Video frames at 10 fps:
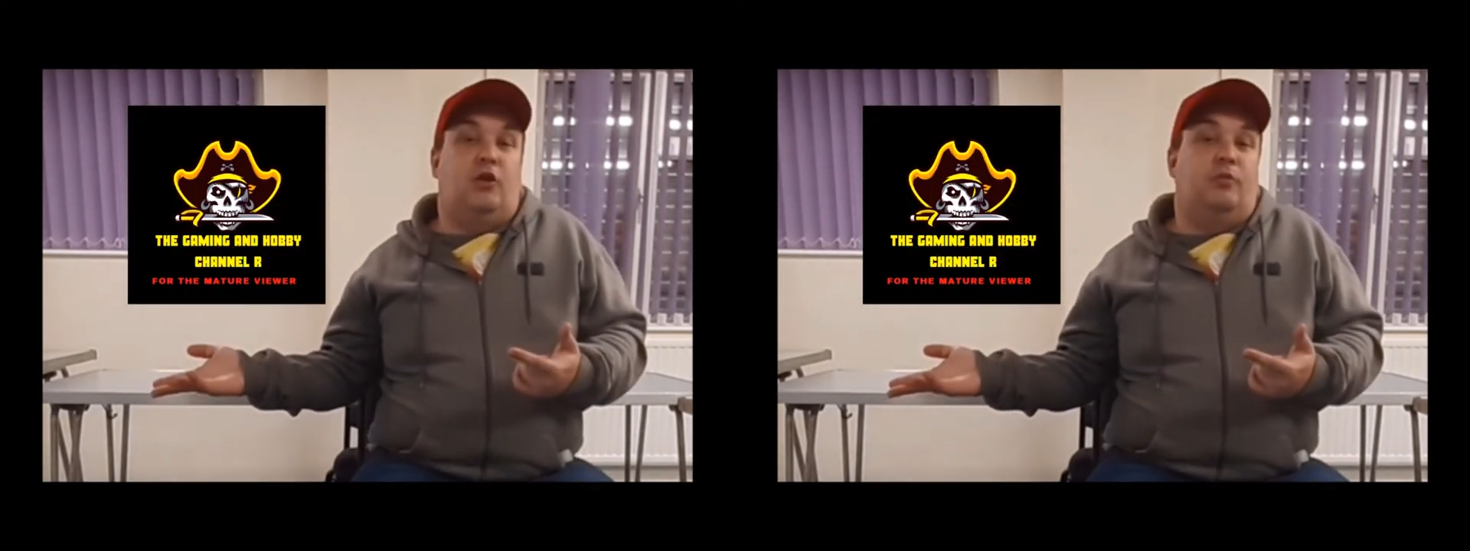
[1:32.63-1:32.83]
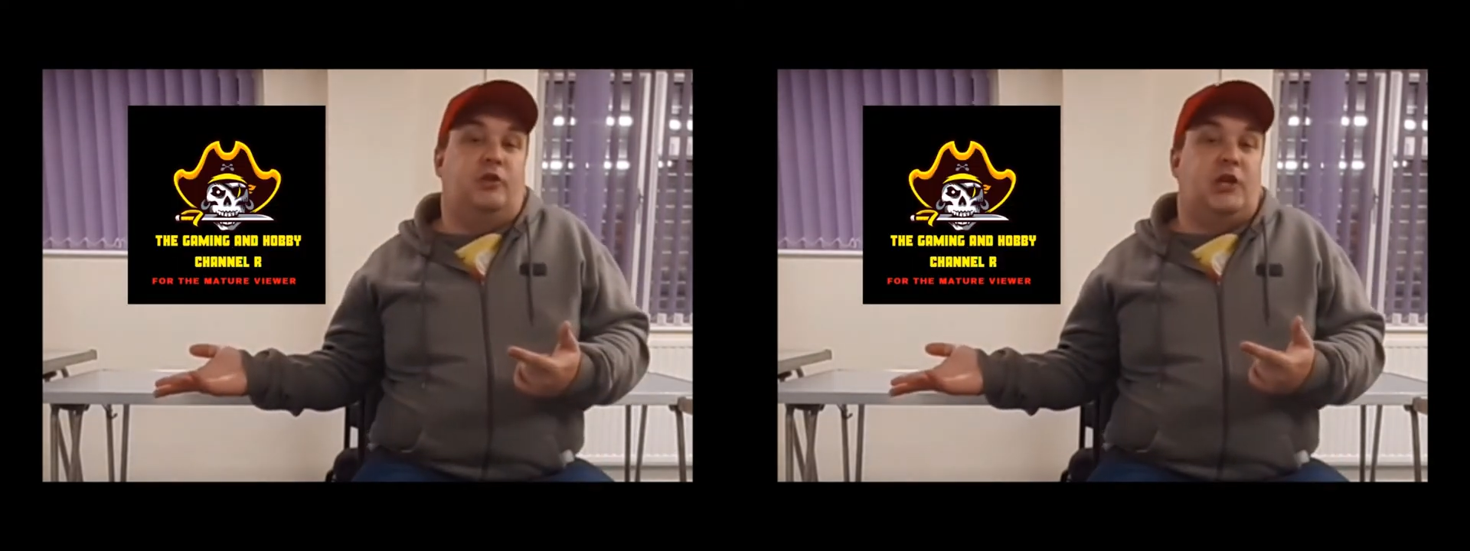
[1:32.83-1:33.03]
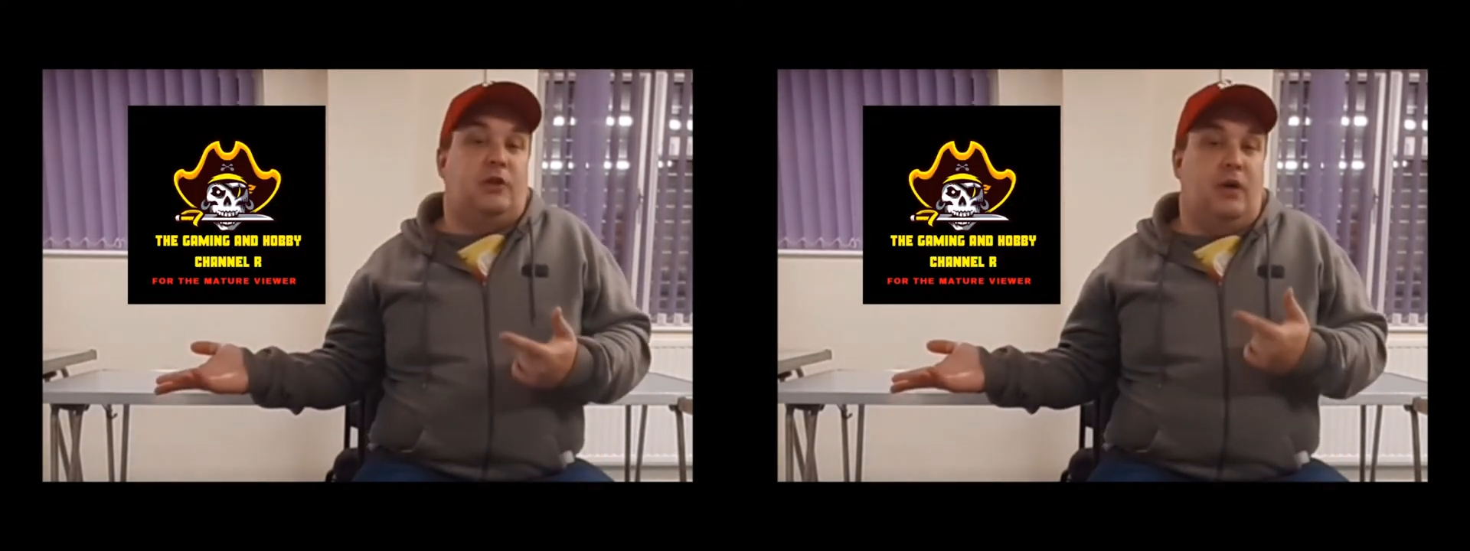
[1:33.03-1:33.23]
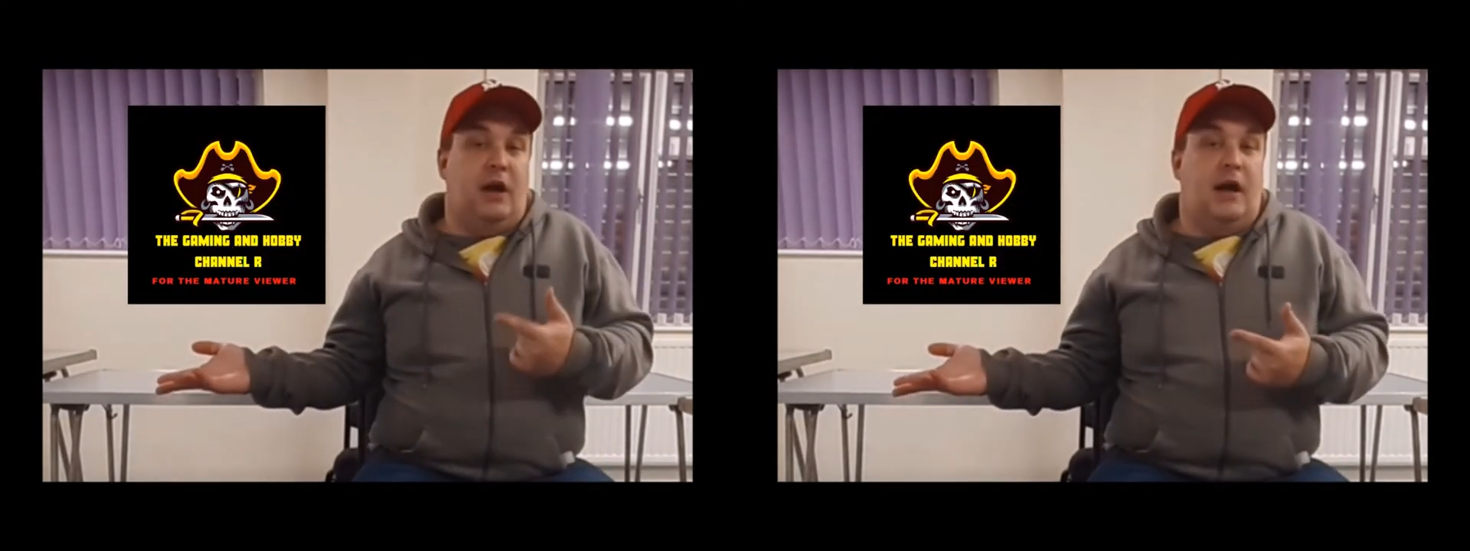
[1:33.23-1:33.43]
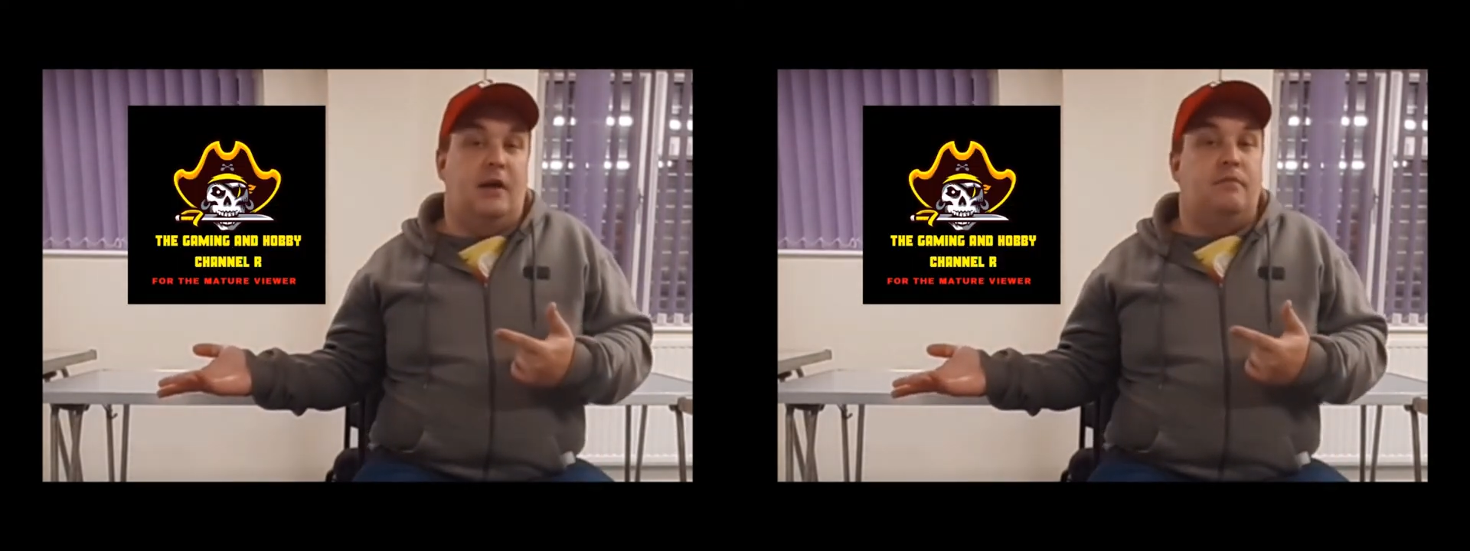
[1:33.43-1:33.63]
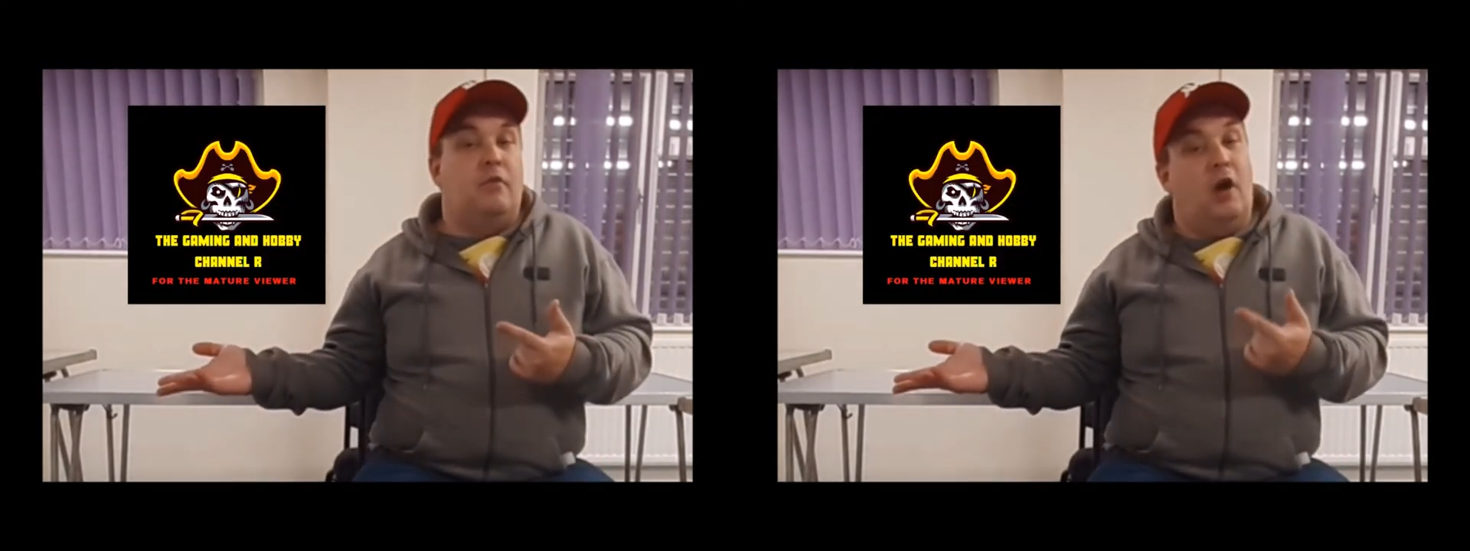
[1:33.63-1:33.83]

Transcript: Hobby Channel R